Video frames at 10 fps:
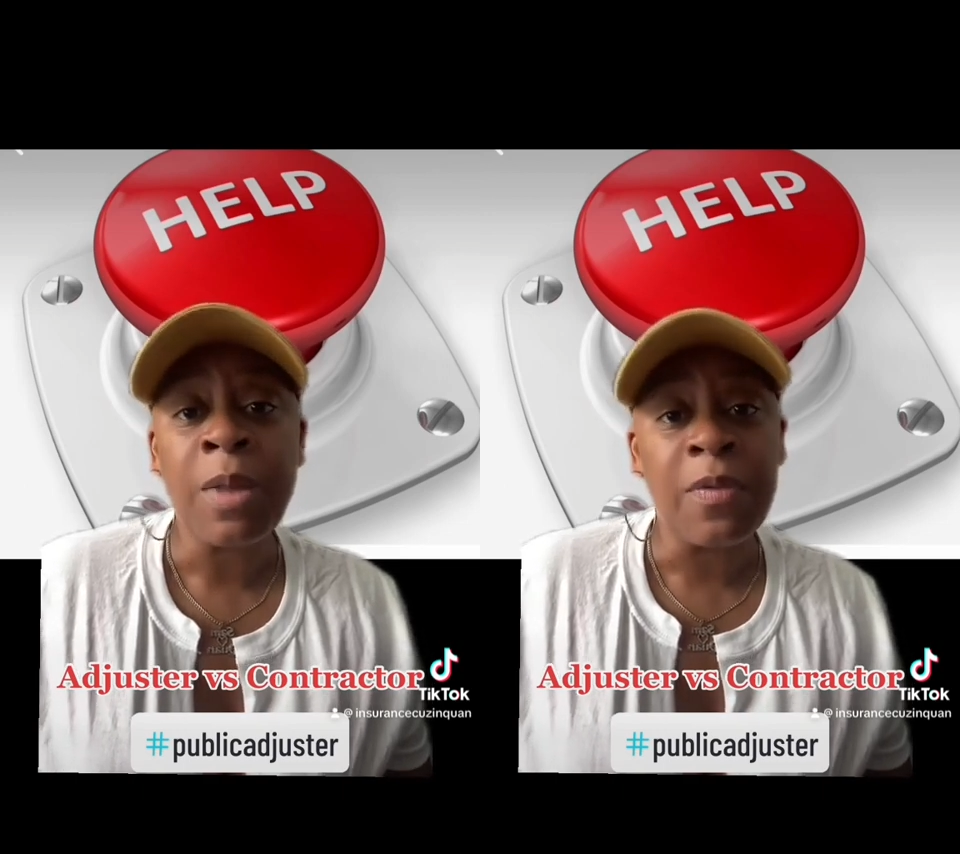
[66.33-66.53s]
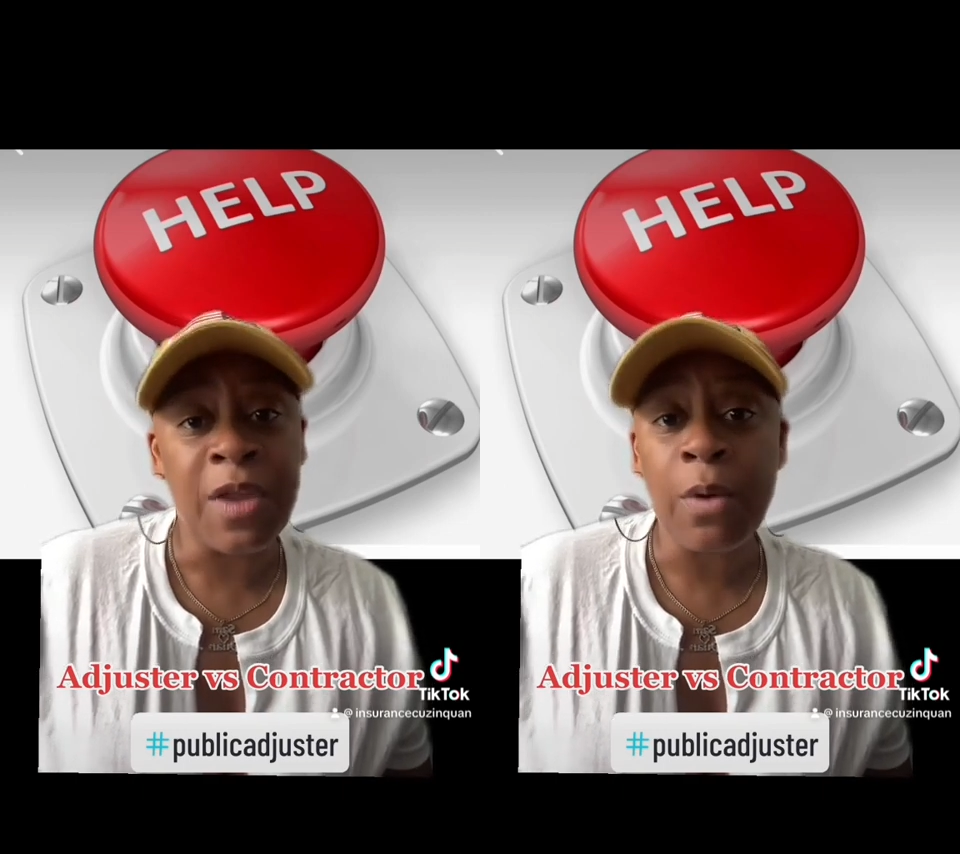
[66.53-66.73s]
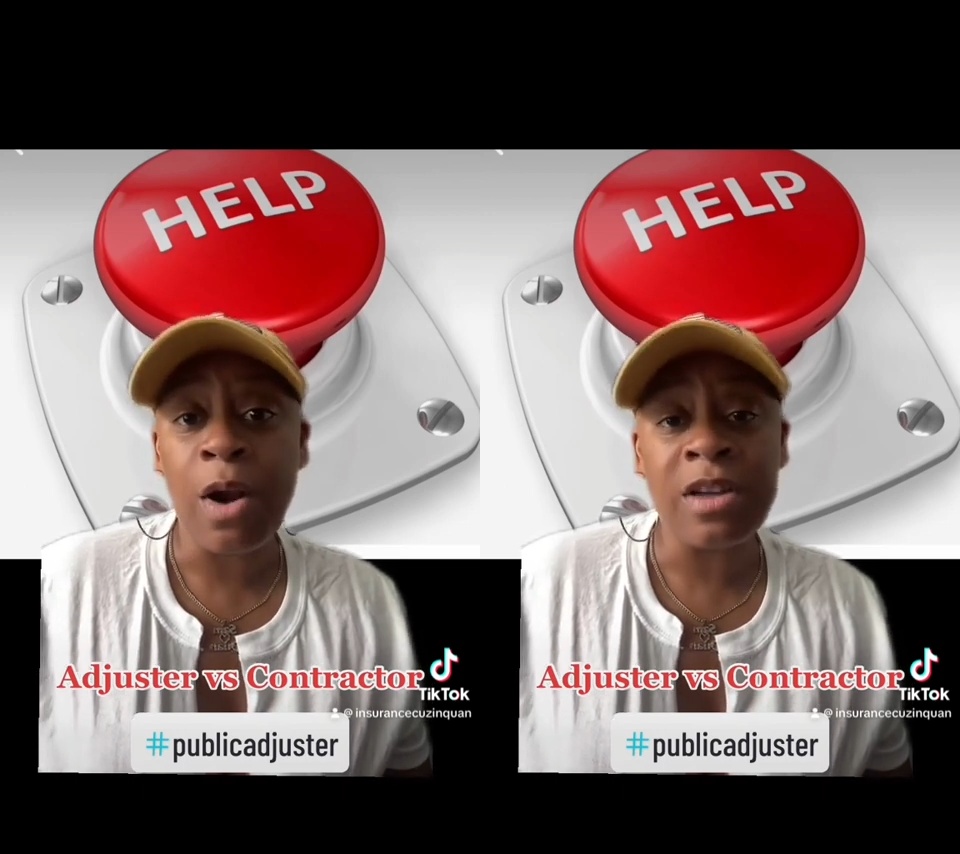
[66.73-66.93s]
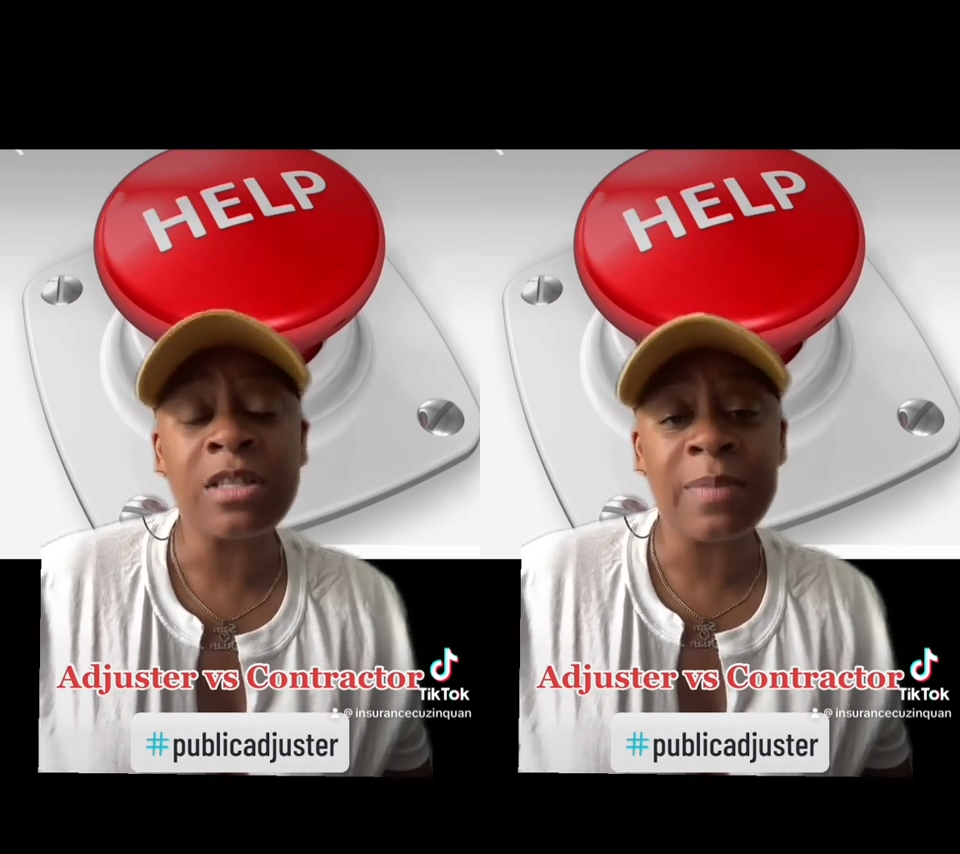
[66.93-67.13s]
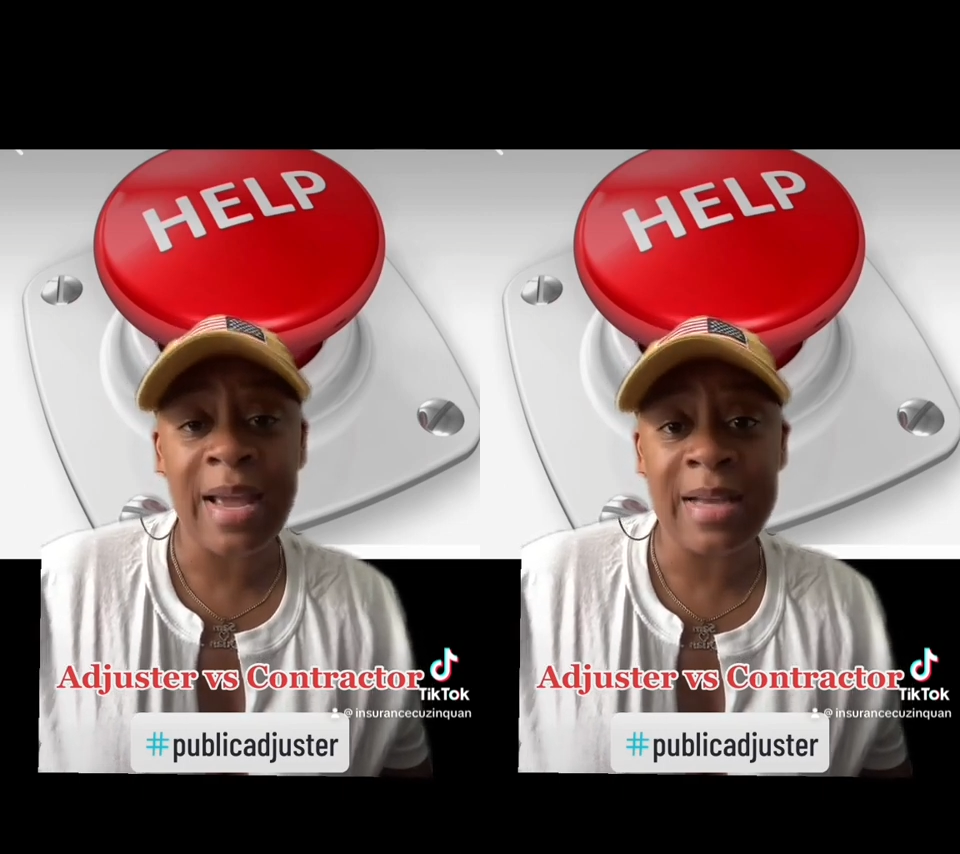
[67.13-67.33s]
There are
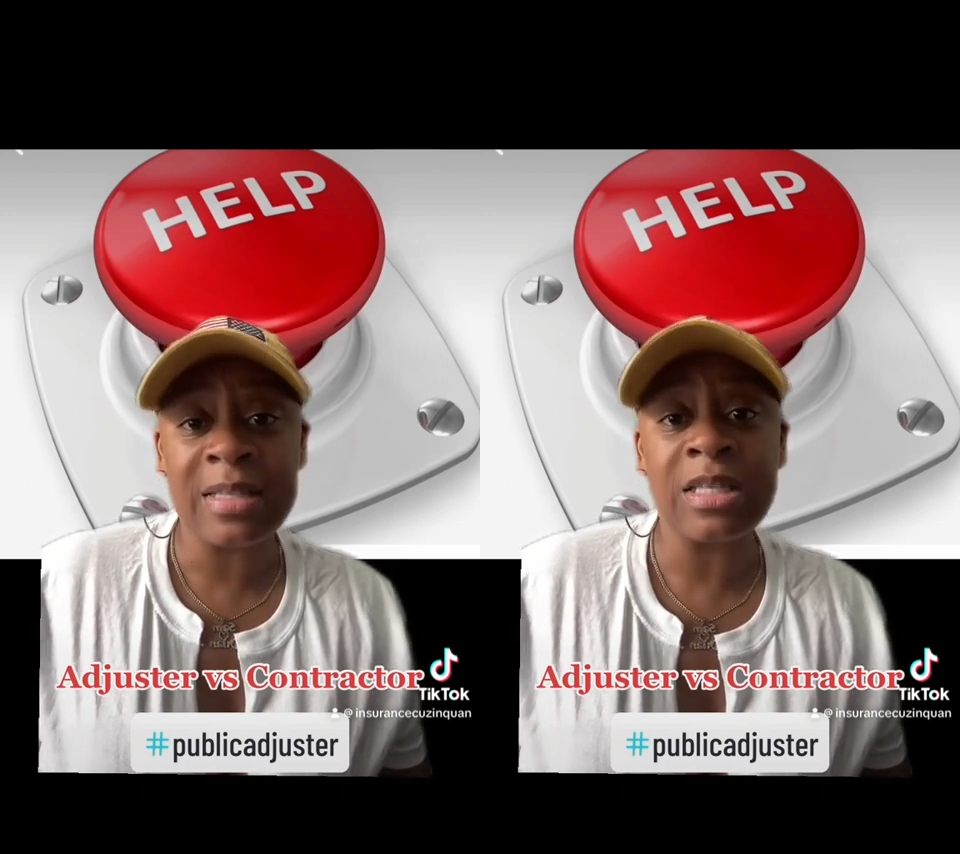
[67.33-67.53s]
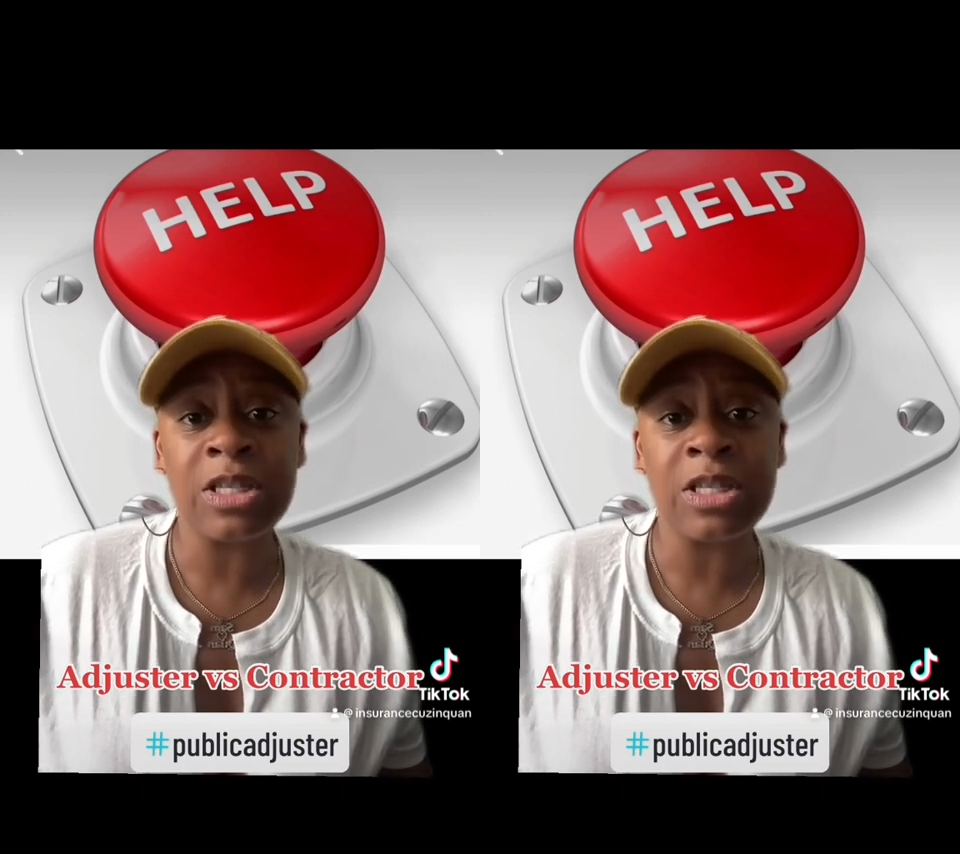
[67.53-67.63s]
some cases